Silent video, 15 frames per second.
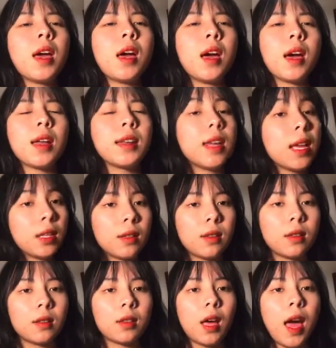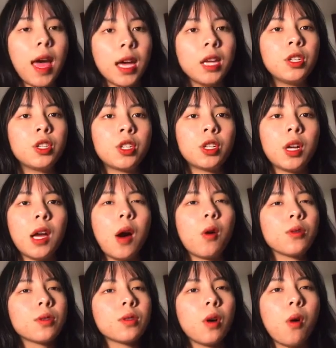and the age
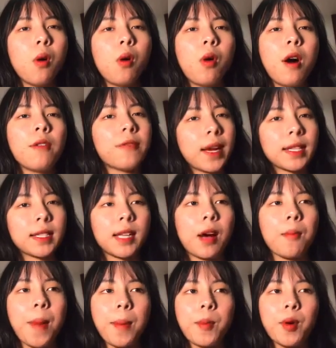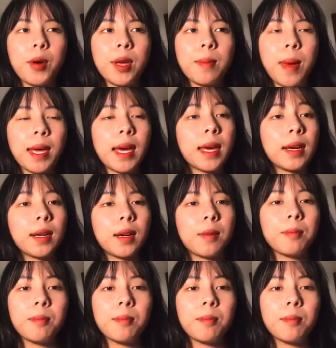also affects our memory making